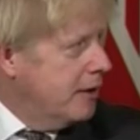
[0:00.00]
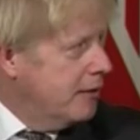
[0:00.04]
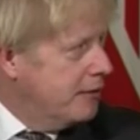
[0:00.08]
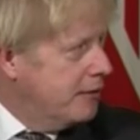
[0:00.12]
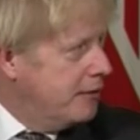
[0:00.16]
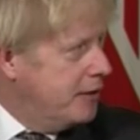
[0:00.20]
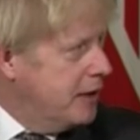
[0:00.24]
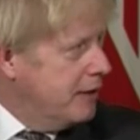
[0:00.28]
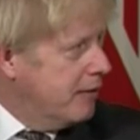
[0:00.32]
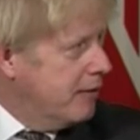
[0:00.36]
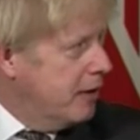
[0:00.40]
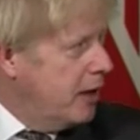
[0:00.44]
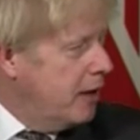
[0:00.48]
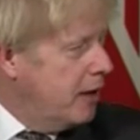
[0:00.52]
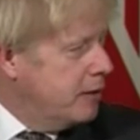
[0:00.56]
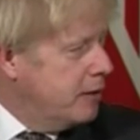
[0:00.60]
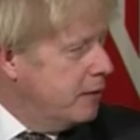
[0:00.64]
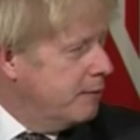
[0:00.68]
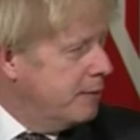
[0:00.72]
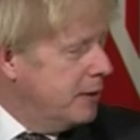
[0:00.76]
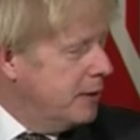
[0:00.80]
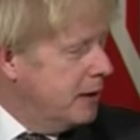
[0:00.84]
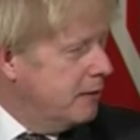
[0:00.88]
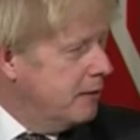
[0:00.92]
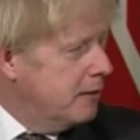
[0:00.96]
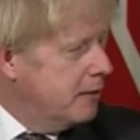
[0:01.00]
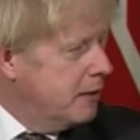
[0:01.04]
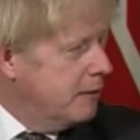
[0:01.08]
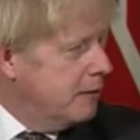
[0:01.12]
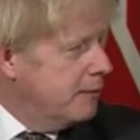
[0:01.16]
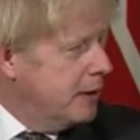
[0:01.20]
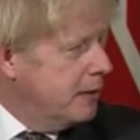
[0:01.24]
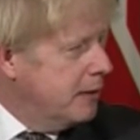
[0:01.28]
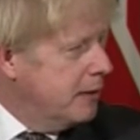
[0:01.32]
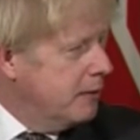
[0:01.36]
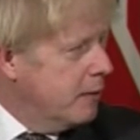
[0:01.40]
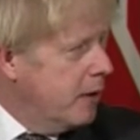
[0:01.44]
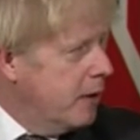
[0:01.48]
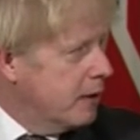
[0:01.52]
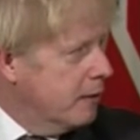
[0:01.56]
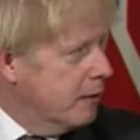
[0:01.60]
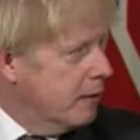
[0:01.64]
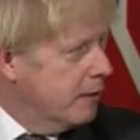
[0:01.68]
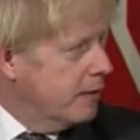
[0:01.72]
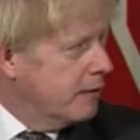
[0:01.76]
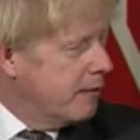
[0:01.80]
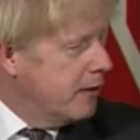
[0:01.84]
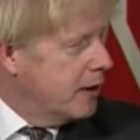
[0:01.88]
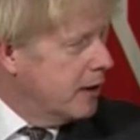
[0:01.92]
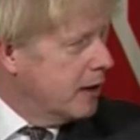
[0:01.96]
Steve, I know you've been working
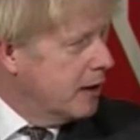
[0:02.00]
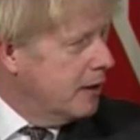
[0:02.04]
on this very